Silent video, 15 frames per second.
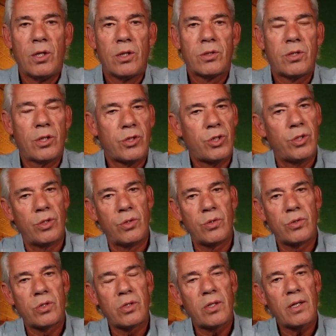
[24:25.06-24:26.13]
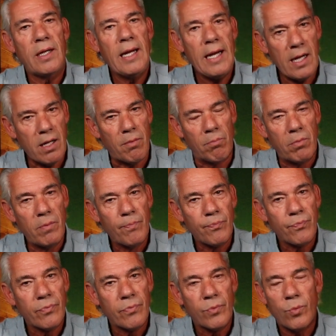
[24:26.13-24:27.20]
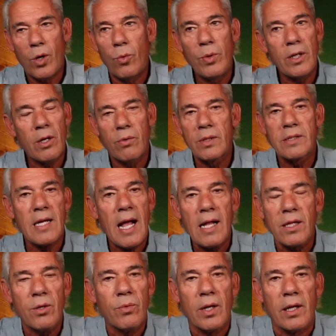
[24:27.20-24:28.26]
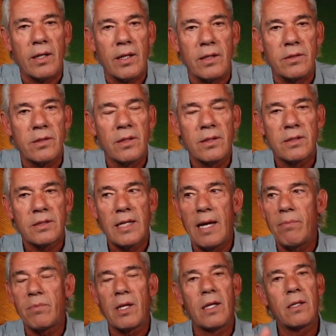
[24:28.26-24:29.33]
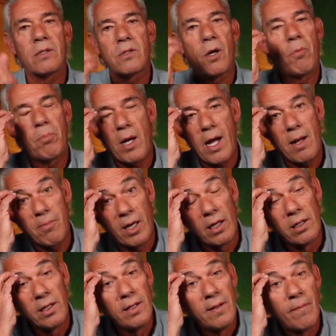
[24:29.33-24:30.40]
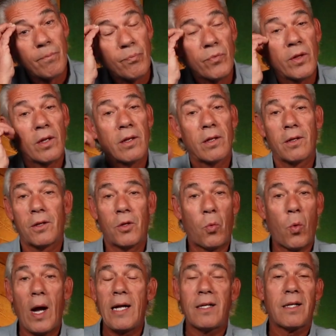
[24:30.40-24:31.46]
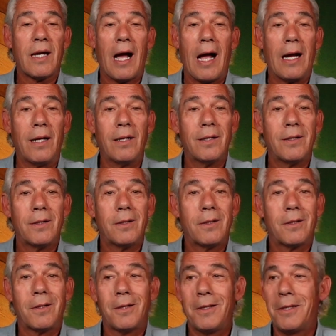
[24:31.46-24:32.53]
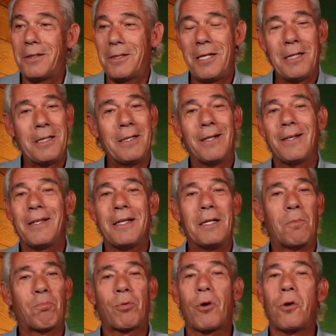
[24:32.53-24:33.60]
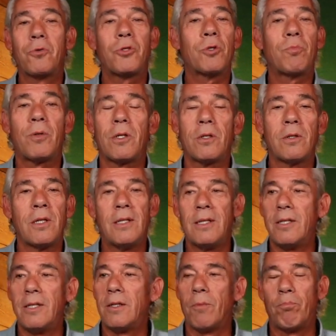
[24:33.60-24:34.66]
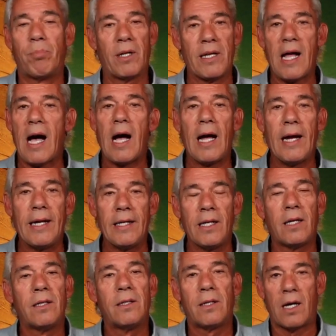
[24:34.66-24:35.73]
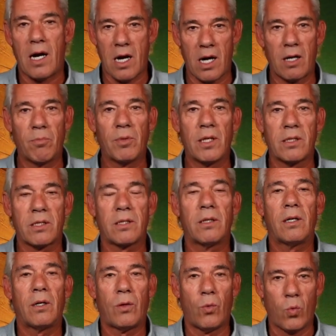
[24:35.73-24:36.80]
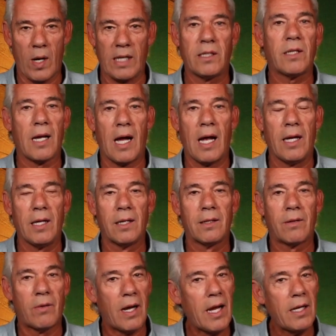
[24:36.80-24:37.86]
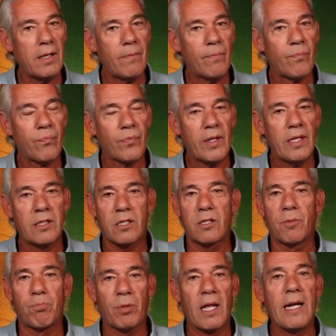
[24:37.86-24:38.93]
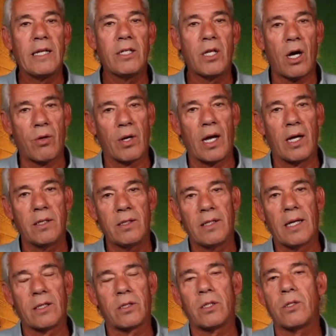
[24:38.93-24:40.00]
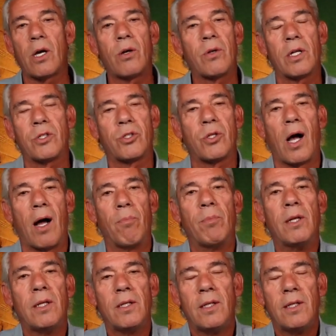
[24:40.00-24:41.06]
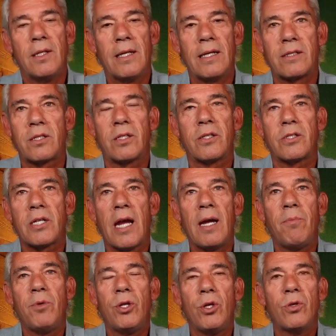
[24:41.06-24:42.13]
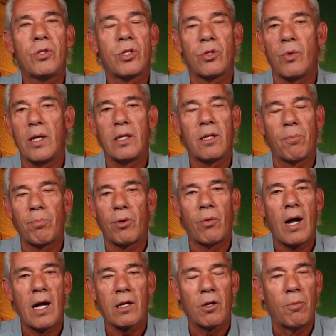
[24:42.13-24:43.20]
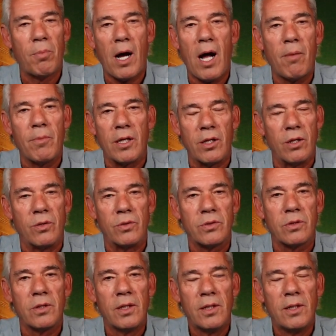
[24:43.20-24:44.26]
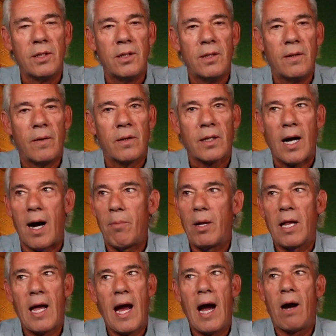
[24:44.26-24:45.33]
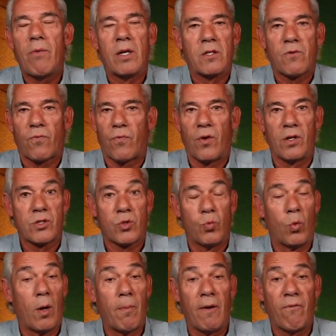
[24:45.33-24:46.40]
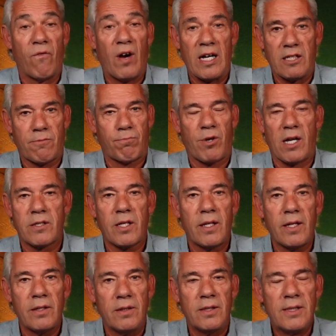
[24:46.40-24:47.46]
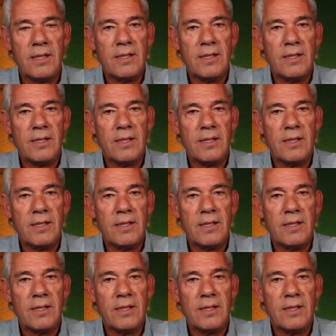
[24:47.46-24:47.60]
to choose him? Well, we know exactly what it is. Same thing as Obama. The white guy, the approachable, benign, harmless white guy, right? He's the plain donut at the donut shop. It's the same usury that Barack Obama used. Kamala Harris, first woman vice president,